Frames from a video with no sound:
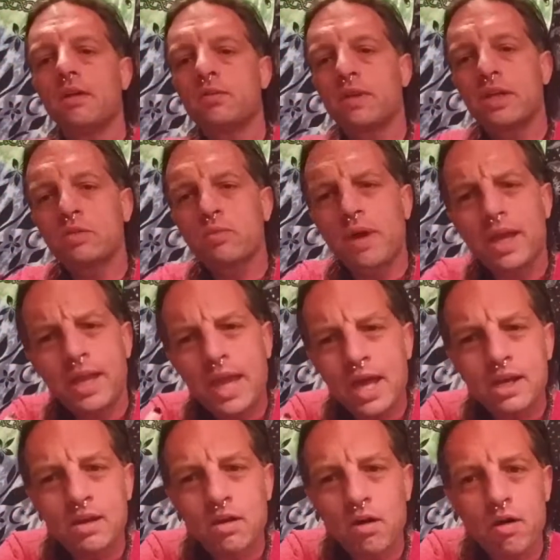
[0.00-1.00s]
that's why I
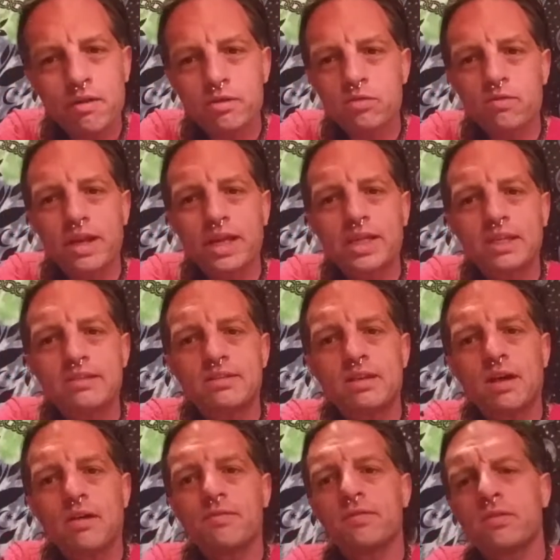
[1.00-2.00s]
got into all this Reiki
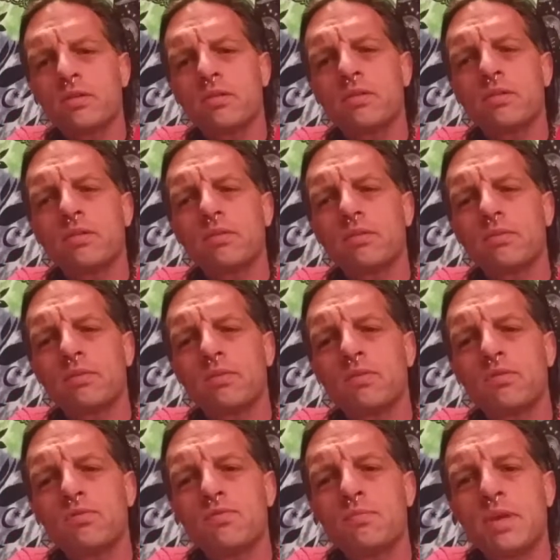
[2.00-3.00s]
stuff. So,
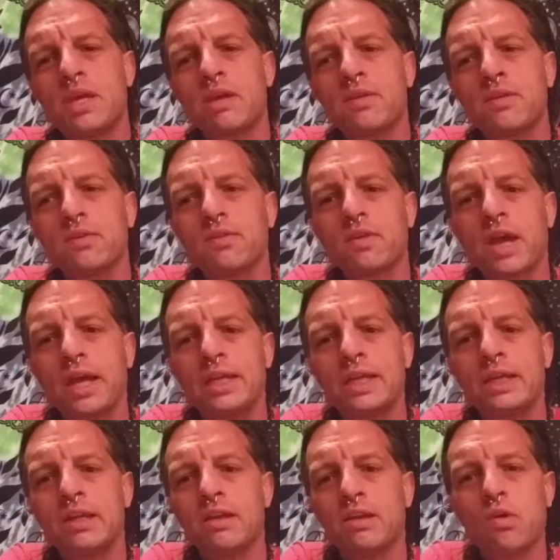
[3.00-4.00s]
because I
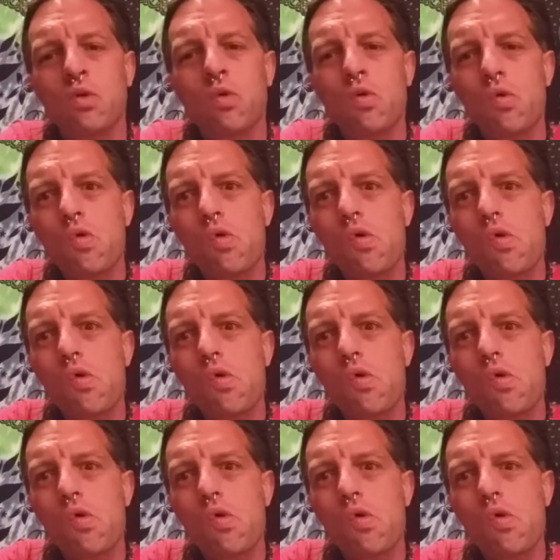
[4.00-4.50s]
needed to,